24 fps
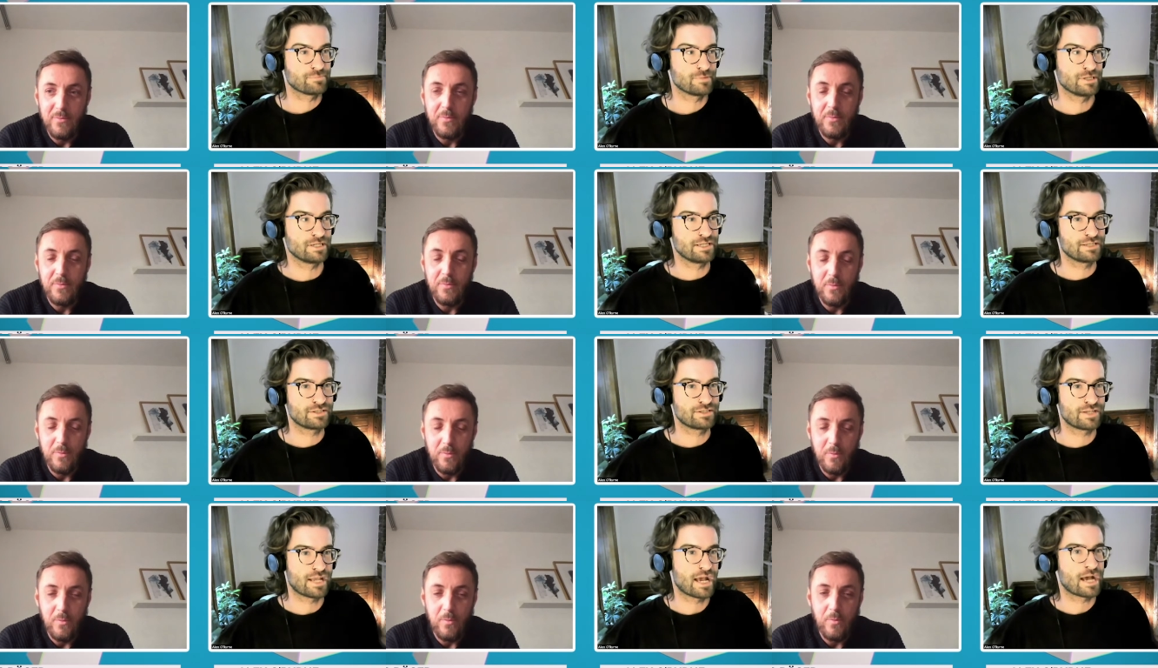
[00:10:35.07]

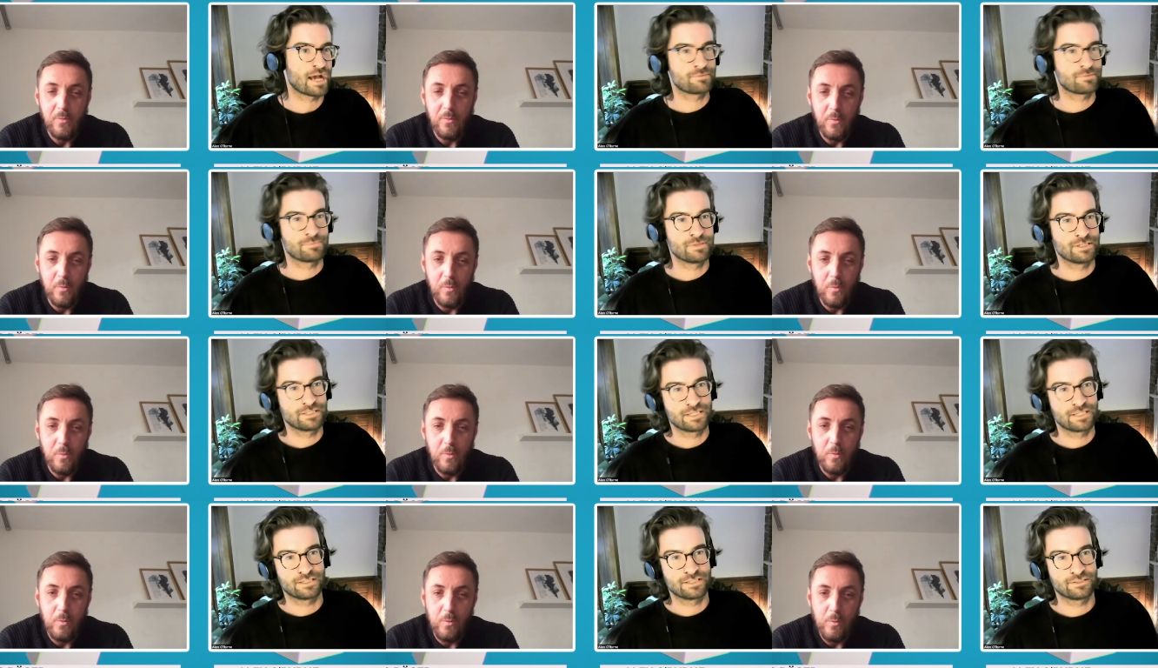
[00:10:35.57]
Speaker 1: is the
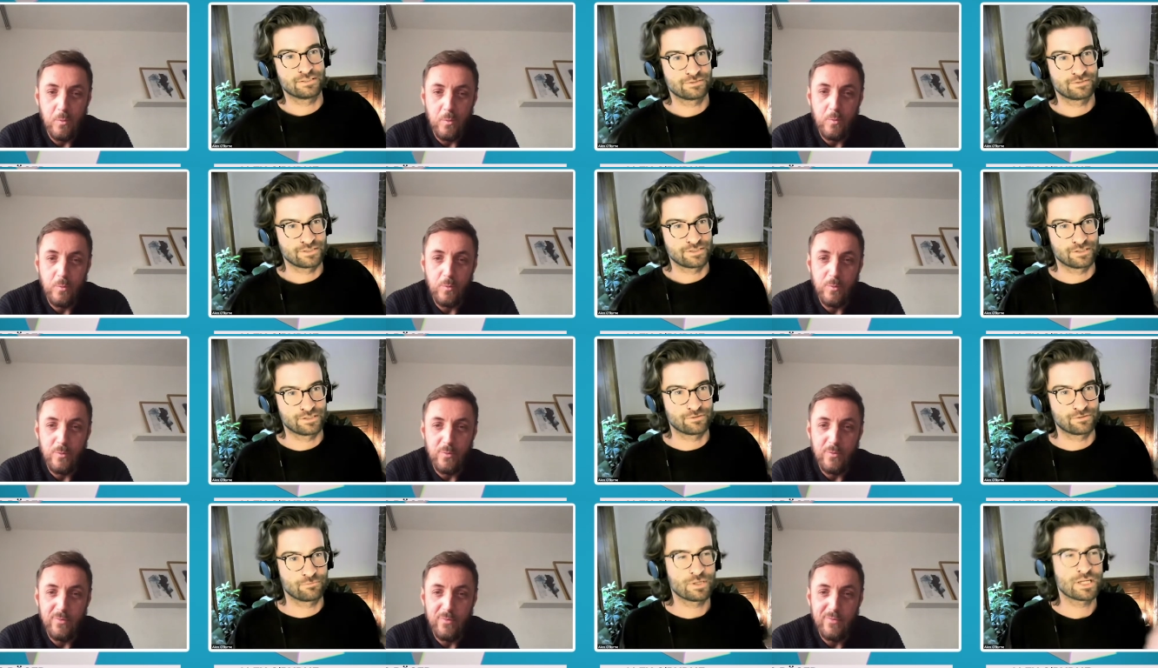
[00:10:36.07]
admin, and you
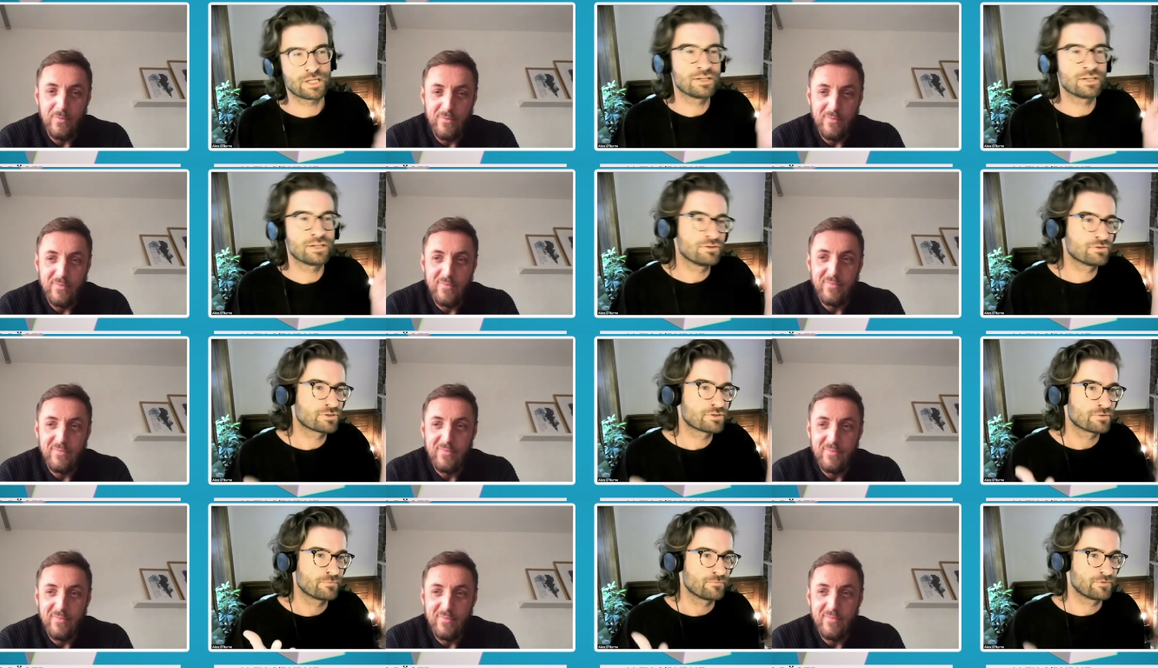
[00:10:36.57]
know we can
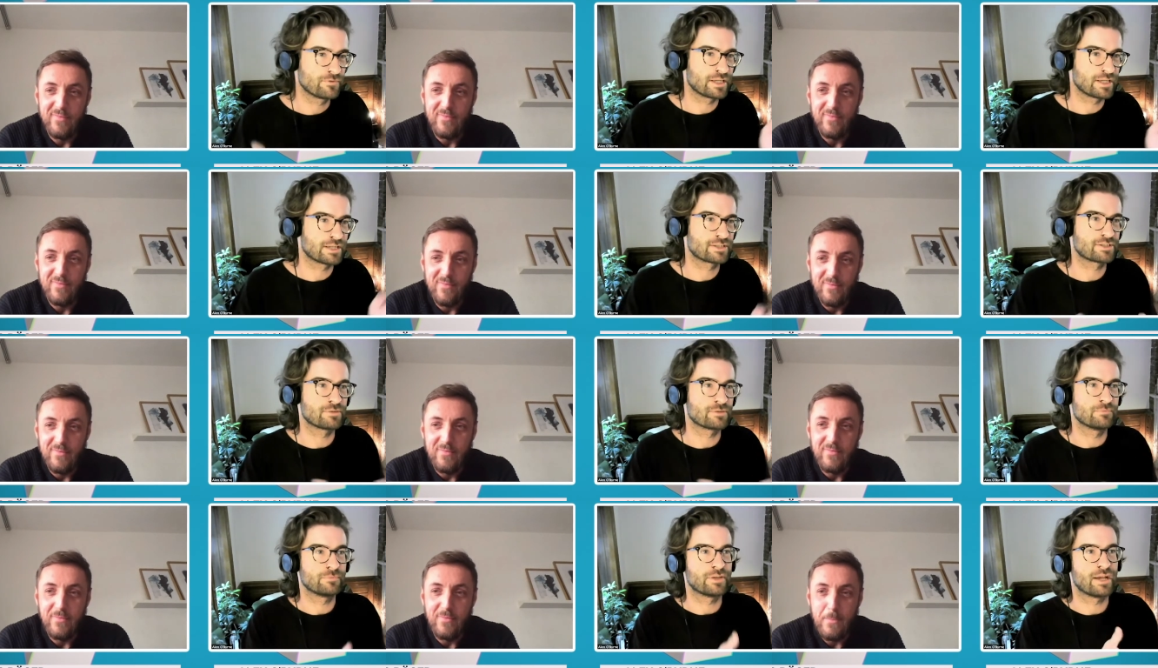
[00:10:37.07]
do some things
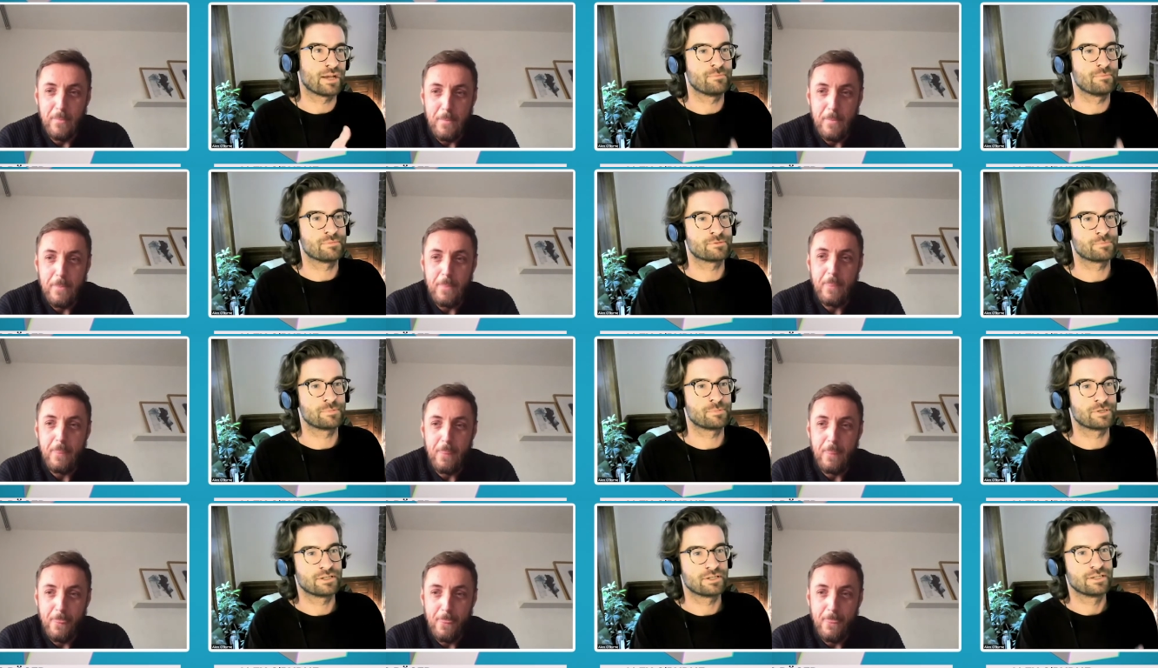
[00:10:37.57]
sometimes,
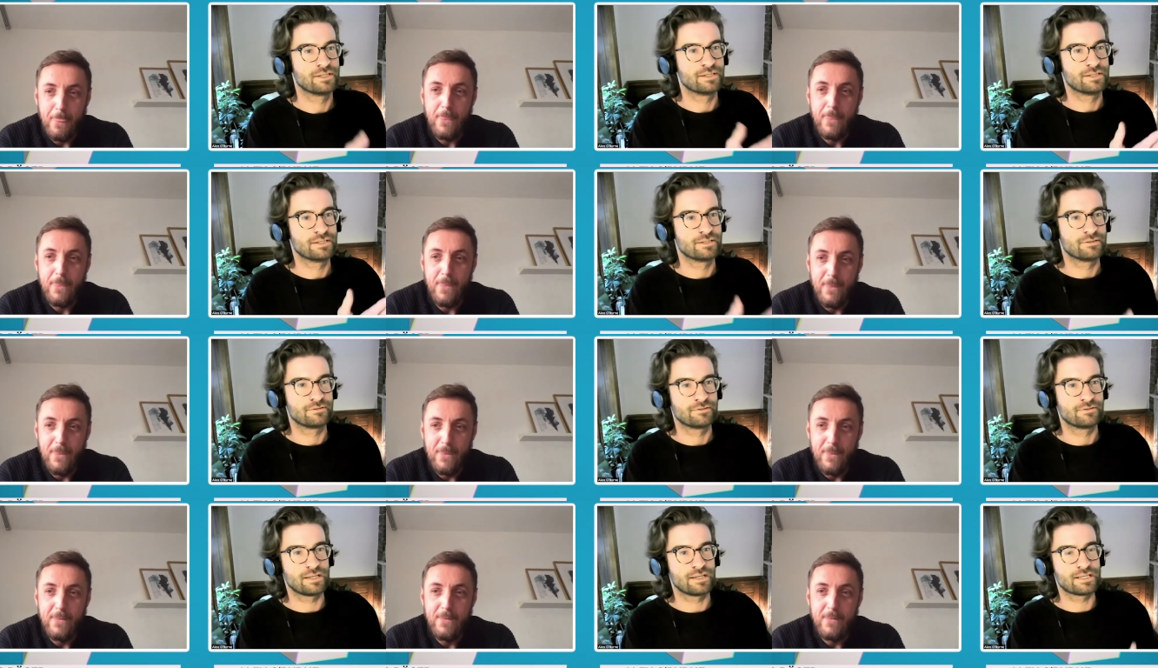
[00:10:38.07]
but
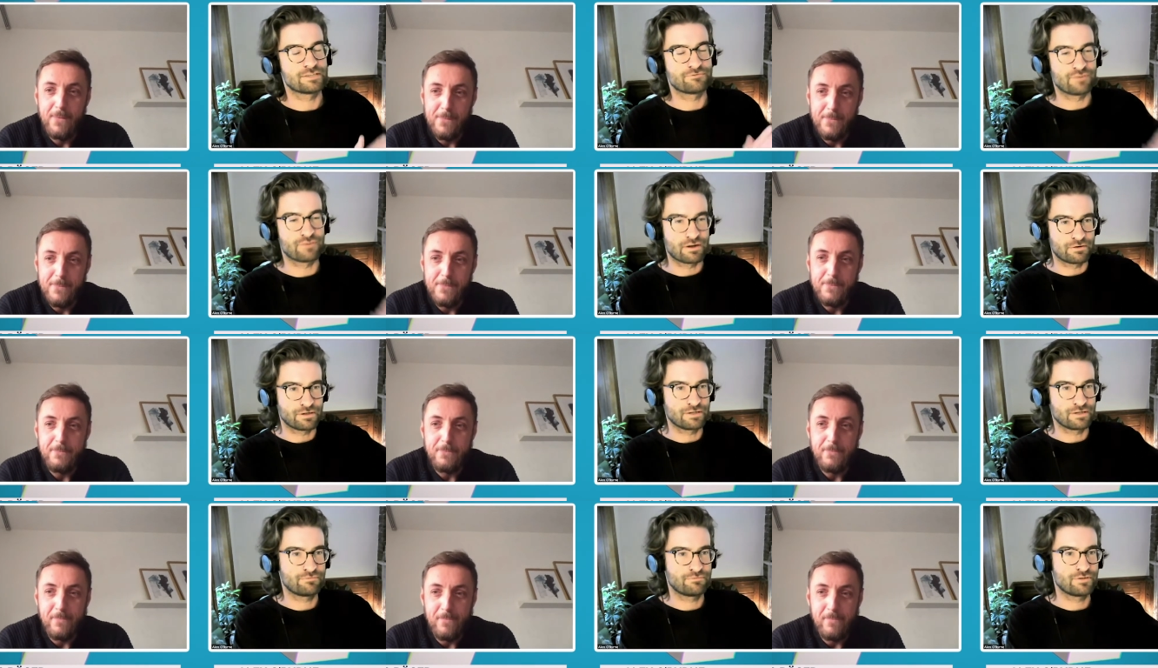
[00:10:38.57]
it's
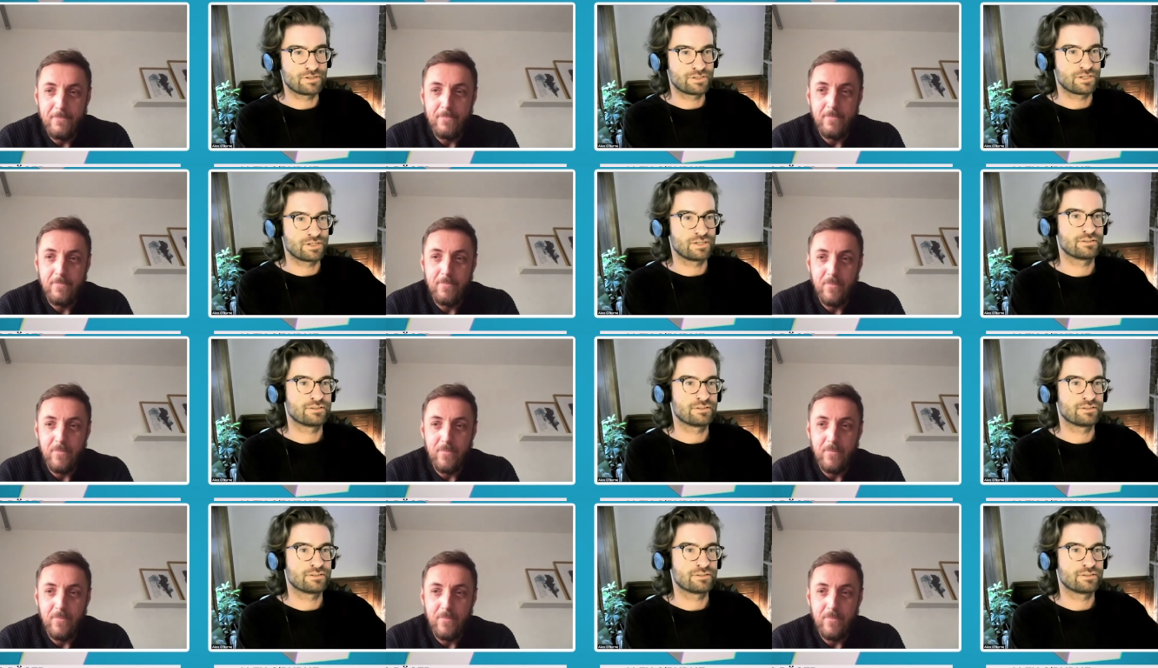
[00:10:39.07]
very rigid